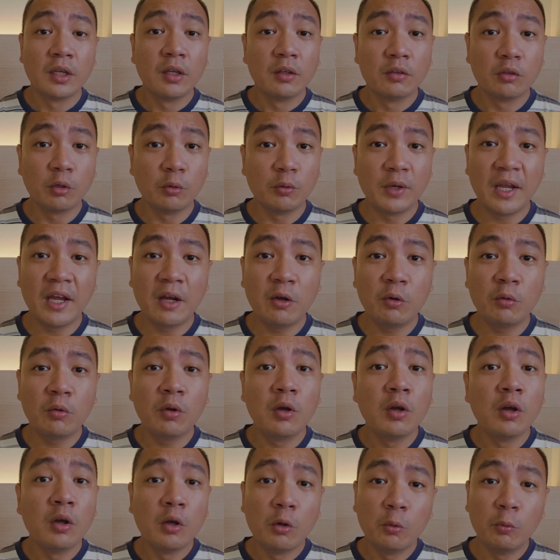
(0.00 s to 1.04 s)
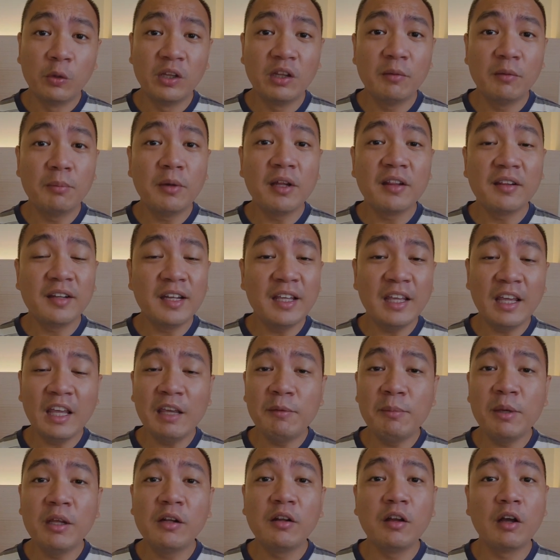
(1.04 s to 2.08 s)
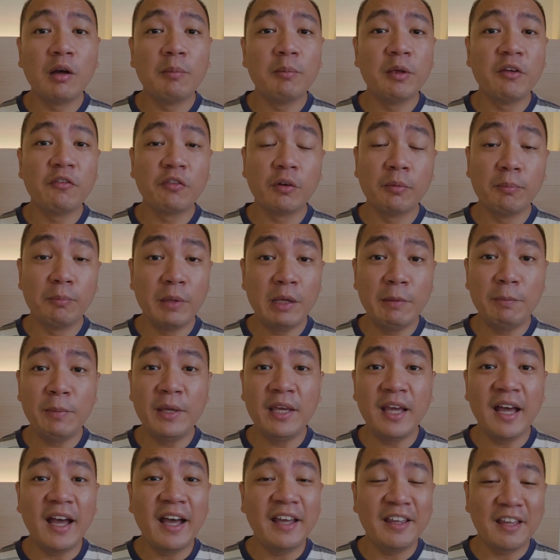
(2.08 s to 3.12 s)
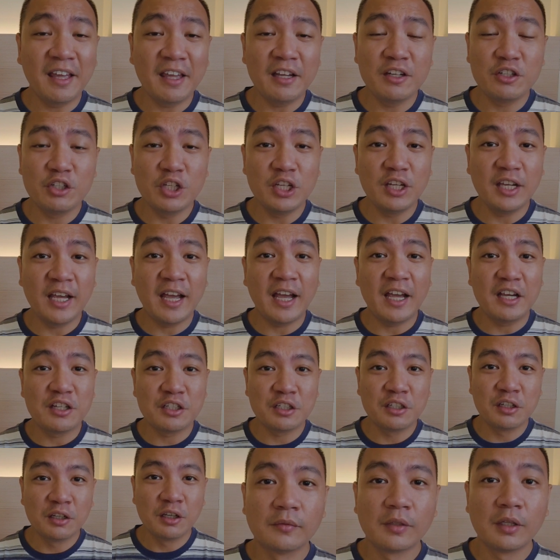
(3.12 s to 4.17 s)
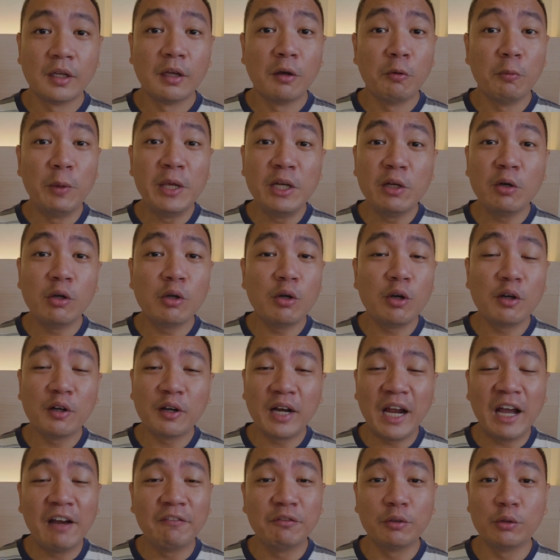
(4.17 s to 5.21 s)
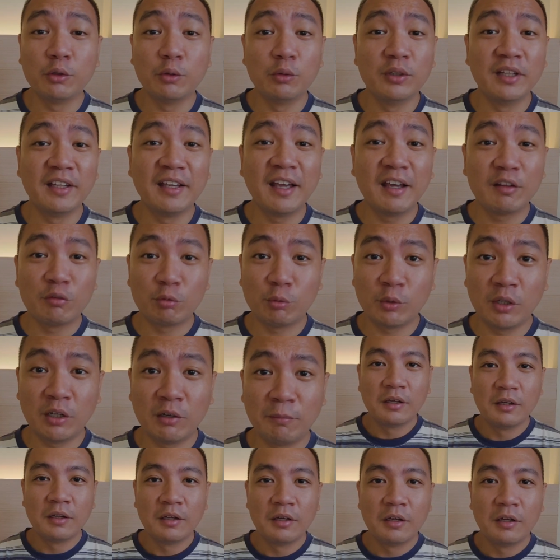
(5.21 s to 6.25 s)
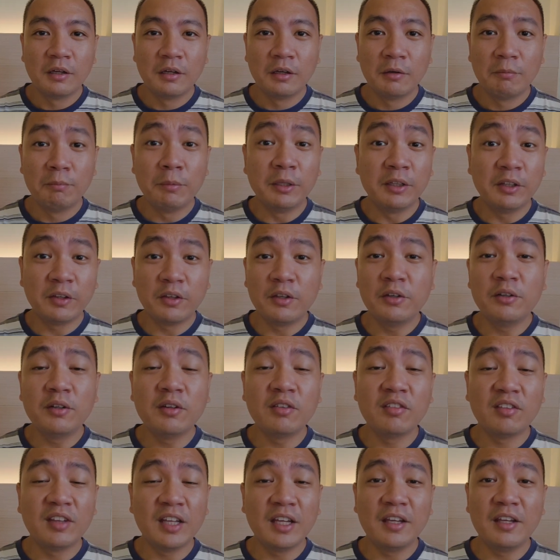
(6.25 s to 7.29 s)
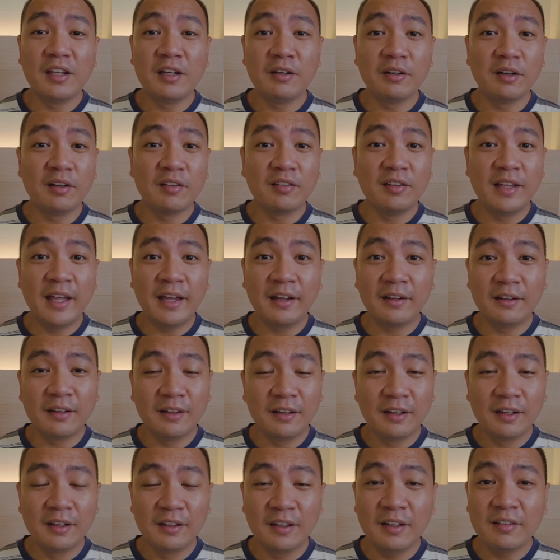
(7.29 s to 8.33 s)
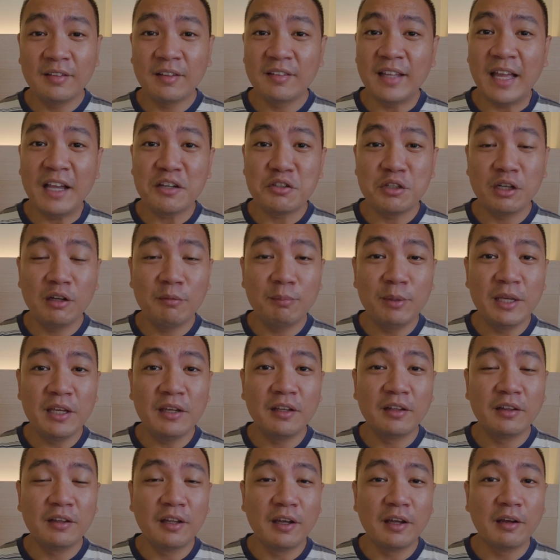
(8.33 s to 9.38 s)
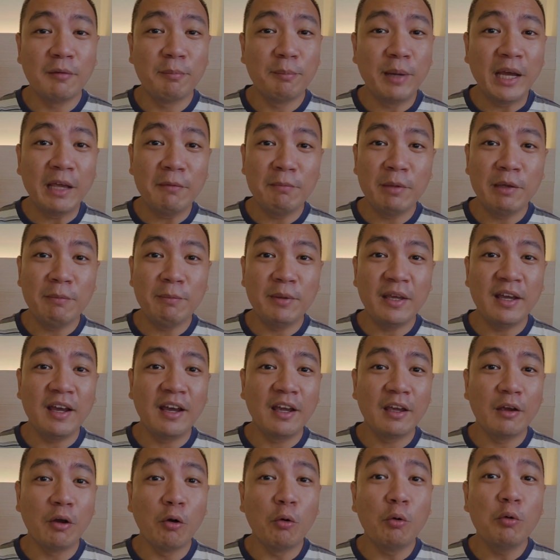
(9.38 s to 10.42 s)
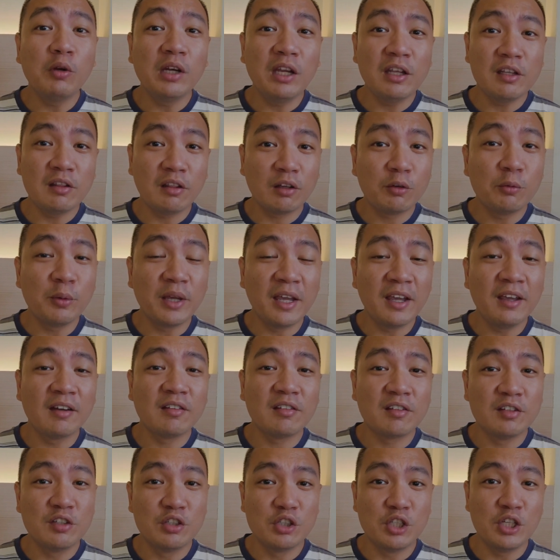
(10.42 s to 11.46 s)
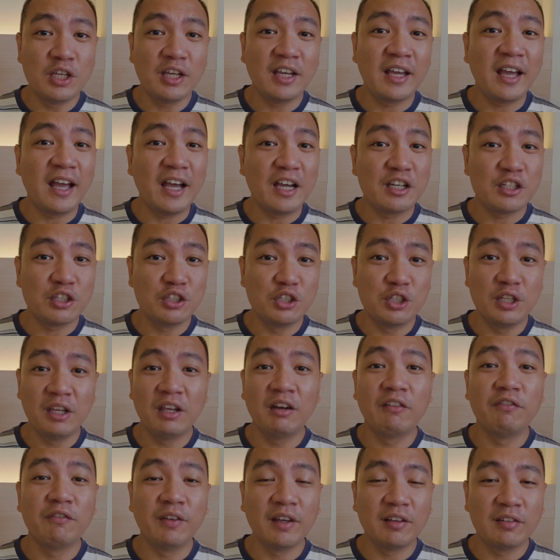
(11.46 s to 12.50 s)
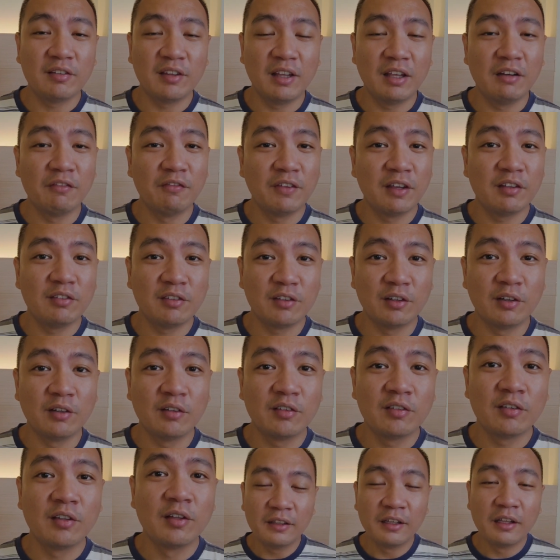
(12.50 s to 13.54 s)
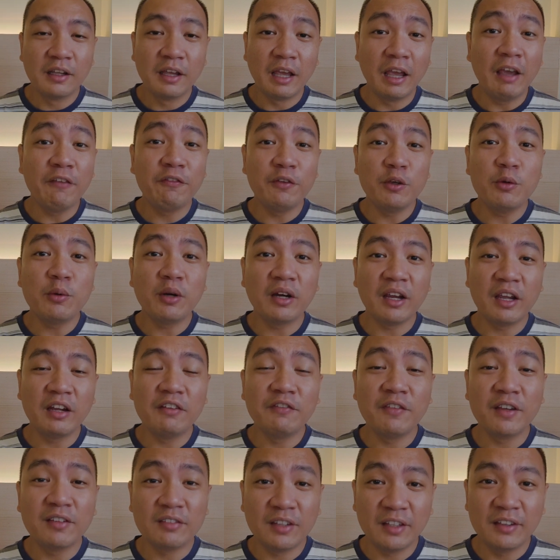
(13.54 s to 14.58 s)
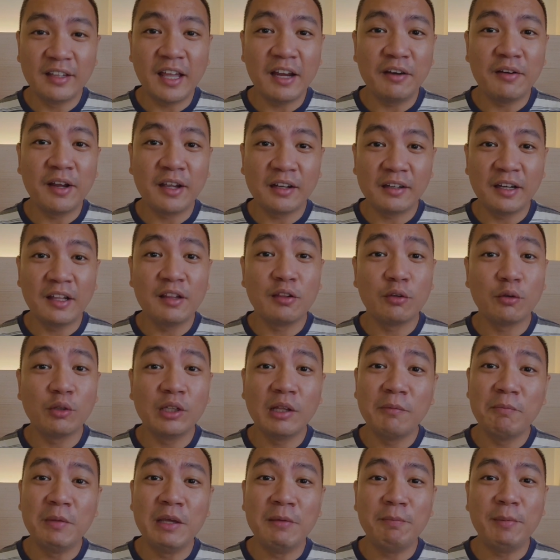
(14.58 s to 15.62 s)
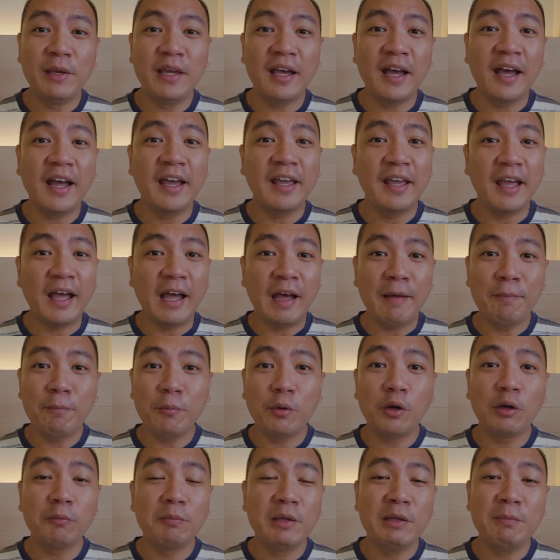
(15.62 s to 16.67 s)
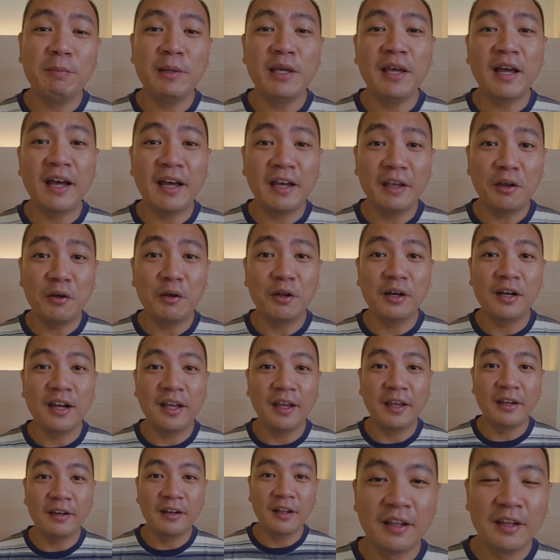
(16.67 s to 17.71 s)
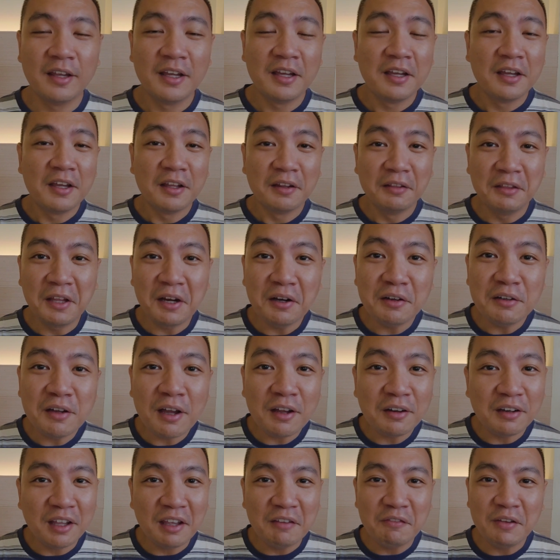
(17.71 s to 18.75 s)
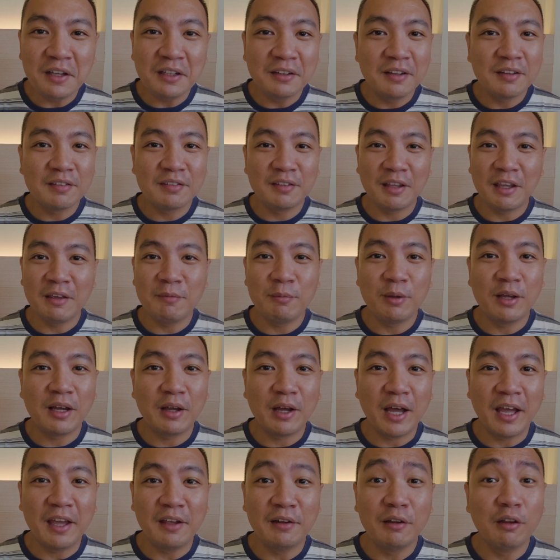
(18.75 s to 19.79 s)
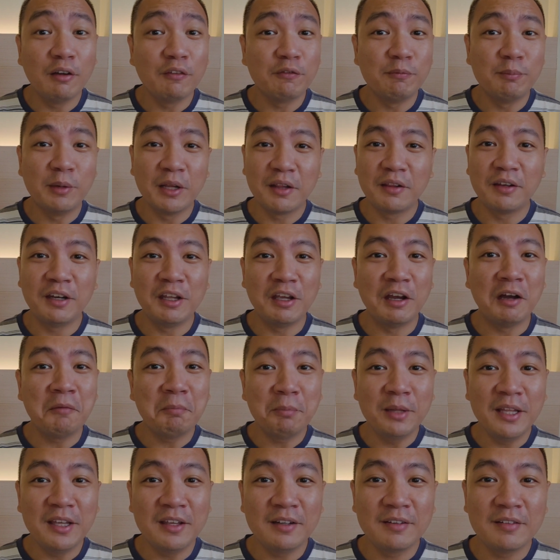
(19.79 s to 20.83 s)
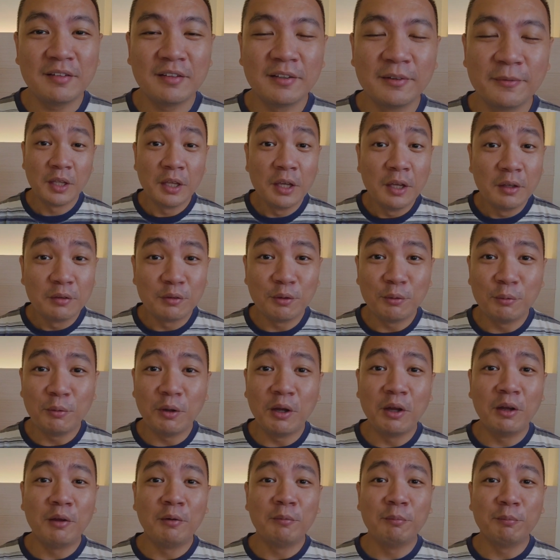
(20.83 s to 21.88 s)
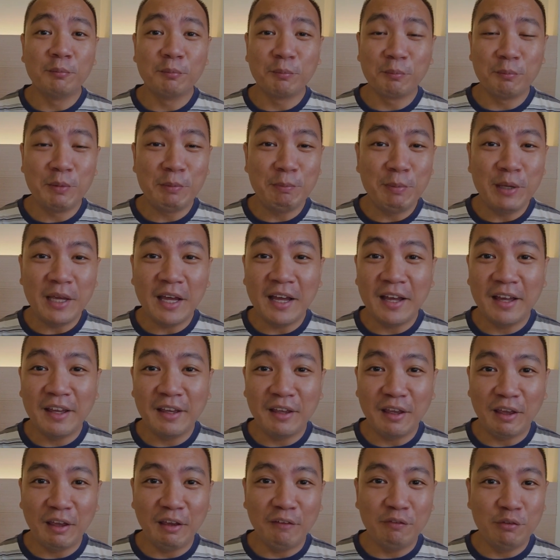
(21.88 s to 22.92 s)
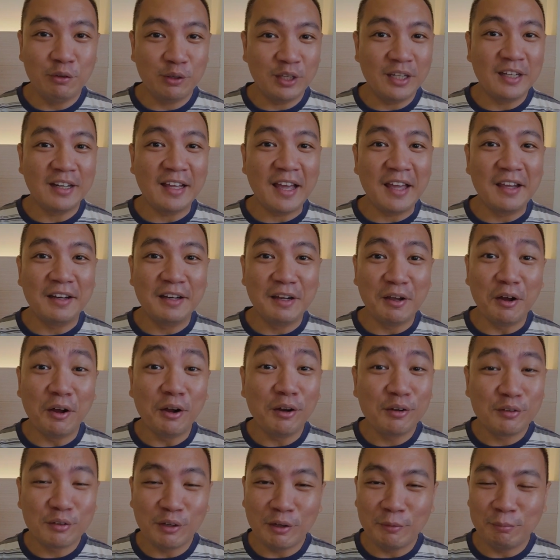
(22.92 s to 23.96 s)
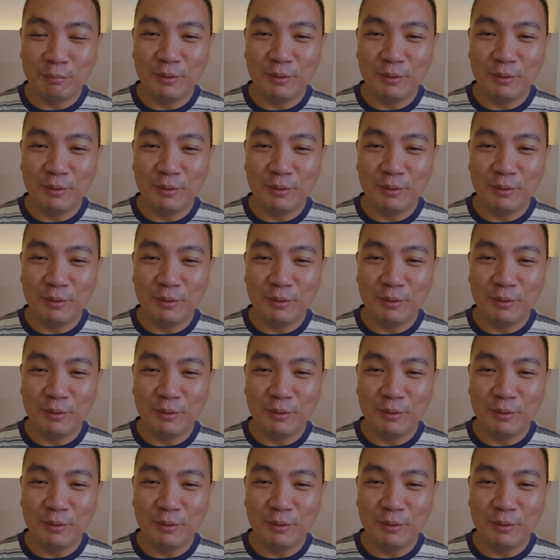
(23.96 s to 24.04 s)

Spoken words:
So now, with the monthly email coming from BPI and GCash, we no longer have to do the guesswork. But the curious thing here is that this is actually being done by BPI only through its GCash Ginvest investors. If you are invested directly through the BPI app or BPI online, they're not giving the same kind of monthly updates. So BPI, if you can kindly also